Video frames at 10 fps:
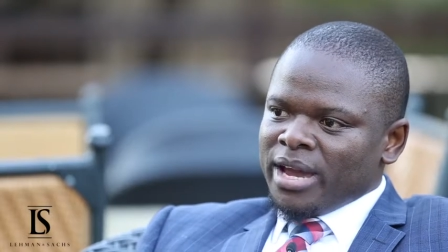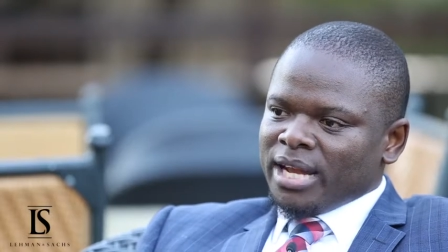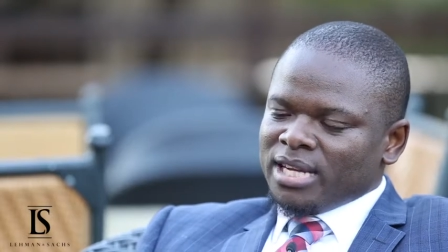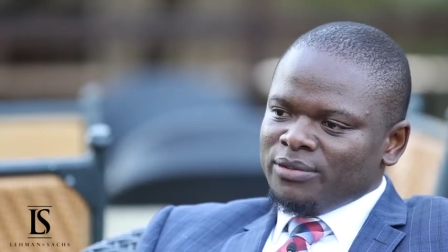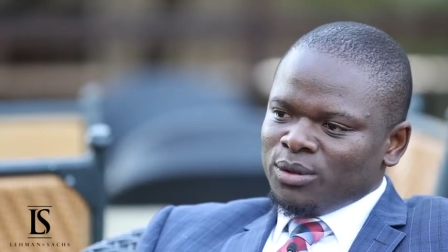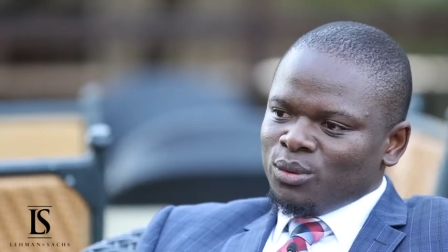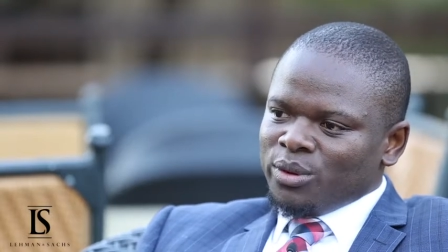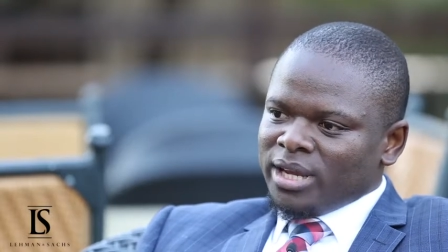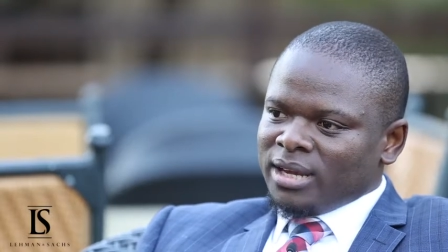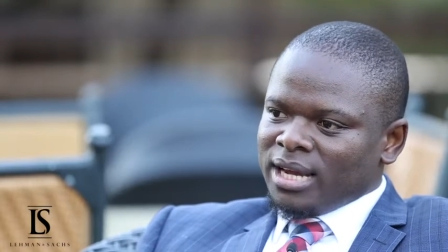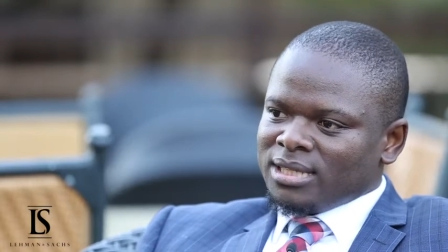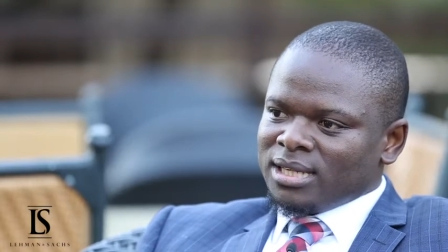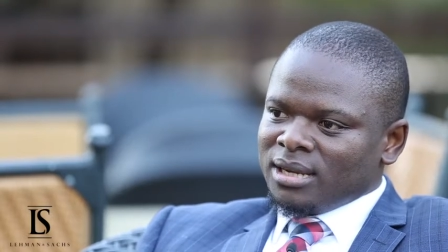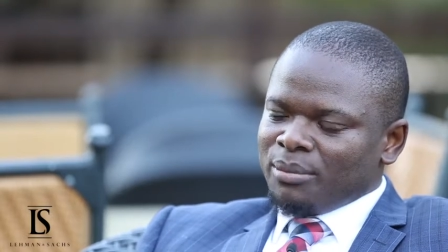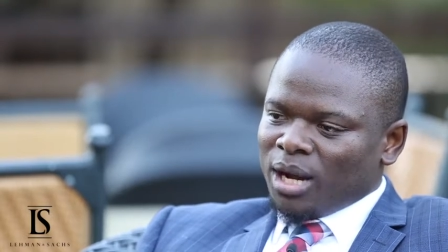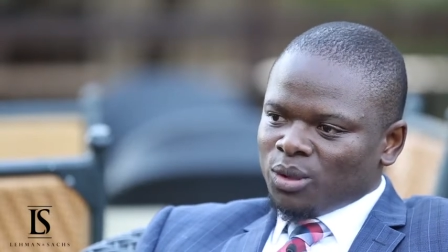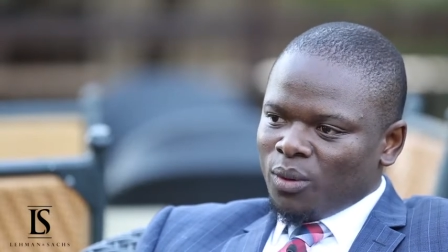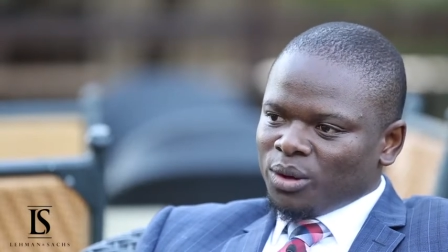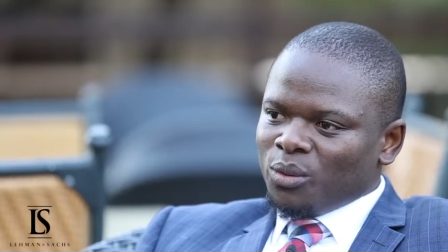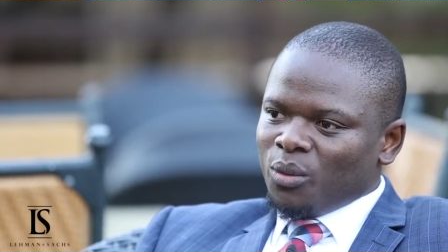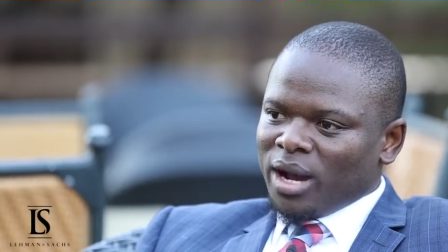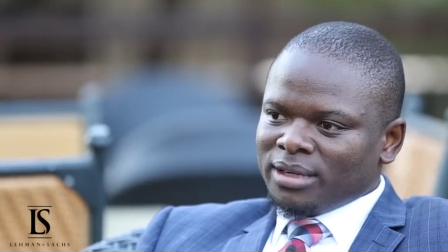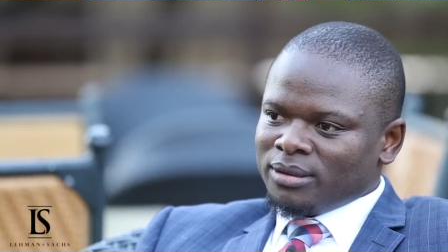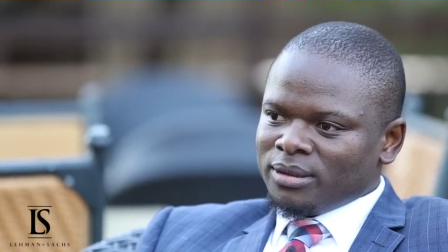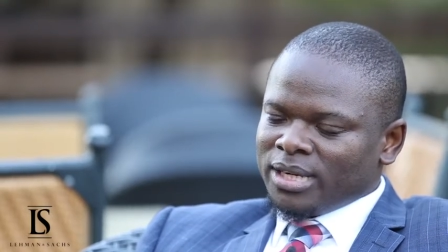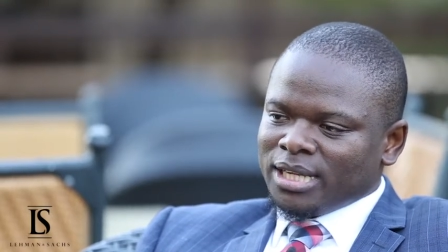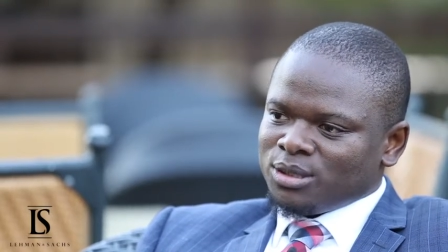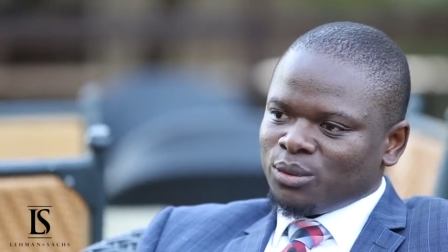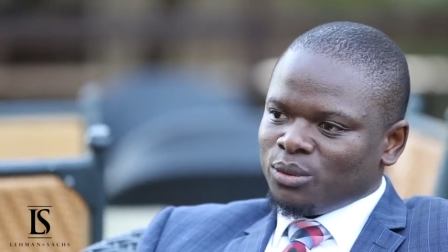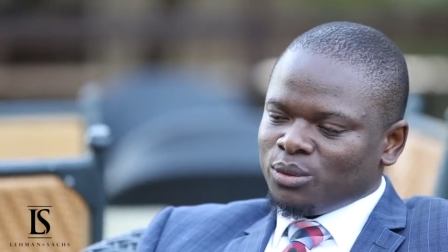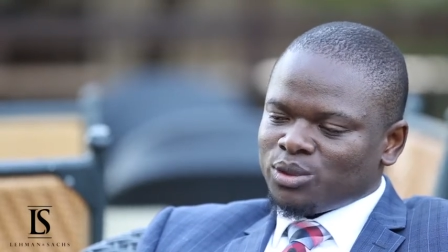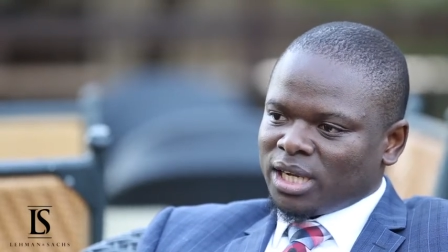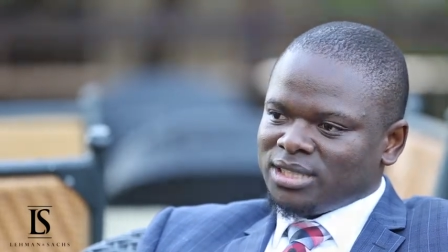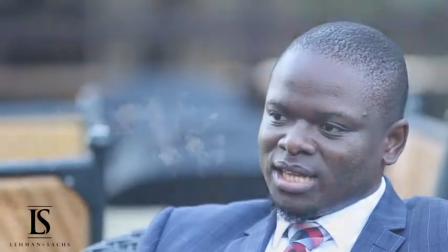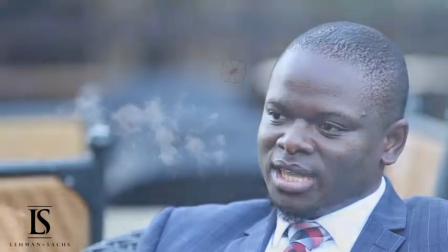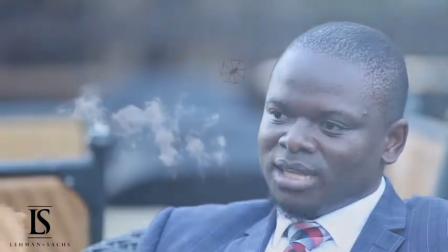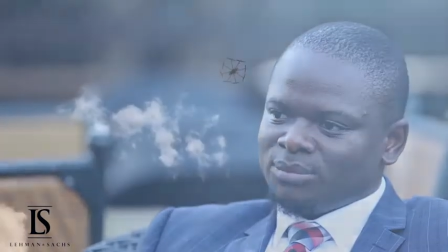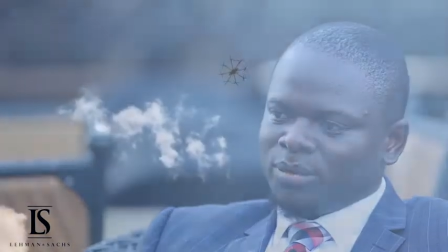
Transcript: And if you look at Part 101, there's no such a thing.